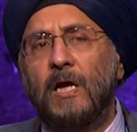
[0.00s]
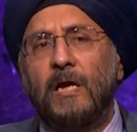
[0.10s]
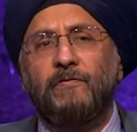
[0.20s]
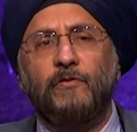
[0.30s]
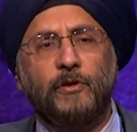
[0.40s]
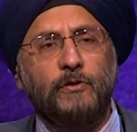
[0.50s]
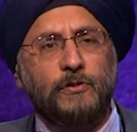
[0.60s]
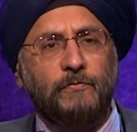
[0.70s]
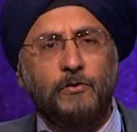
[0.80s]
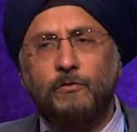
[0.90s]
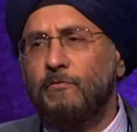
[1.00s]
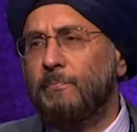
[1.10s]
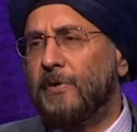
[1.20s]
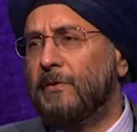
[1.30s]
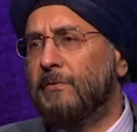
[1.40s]
And for those of you
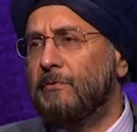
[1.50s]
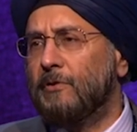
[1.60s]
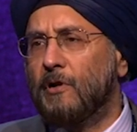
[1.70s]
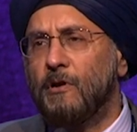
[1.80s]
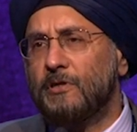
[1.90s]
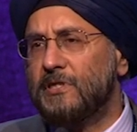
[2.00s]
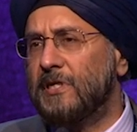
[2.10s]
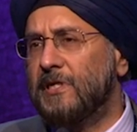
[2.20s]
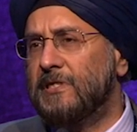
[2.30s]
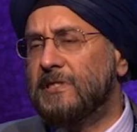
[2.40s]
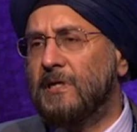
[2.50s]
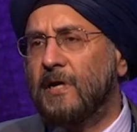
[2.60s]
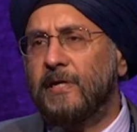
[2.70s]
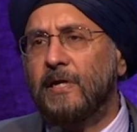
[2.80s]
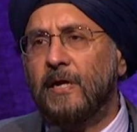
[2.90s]
who've been through the CLOCC study
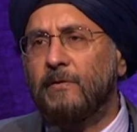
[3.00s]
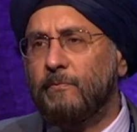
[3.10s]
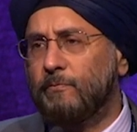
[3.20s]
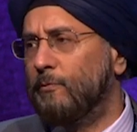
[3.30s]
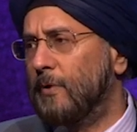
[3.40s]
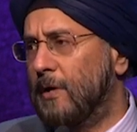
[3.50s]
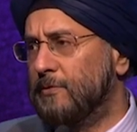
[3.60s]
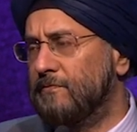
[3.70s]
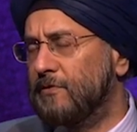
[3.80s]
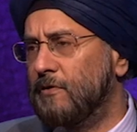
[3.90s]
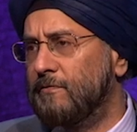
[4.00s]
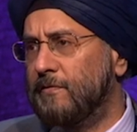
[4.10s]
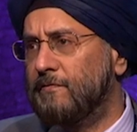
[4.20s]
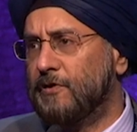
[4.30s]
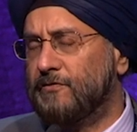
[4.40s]
design, and I was involved
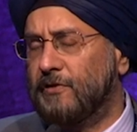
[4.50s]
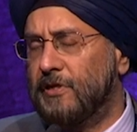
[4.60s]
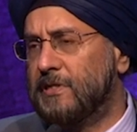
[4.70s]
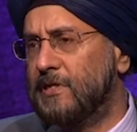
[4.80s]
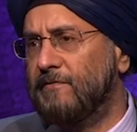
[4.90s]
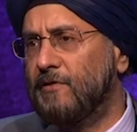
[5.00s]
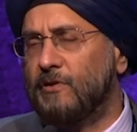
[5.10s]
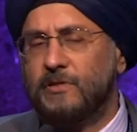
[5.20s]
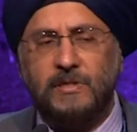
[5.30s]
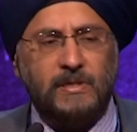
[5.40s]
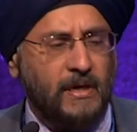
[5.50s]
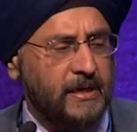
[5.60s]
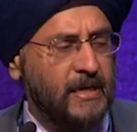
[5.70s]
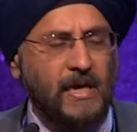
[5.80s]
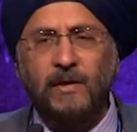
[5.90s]
in FOXFIRE and SIRFLOX design,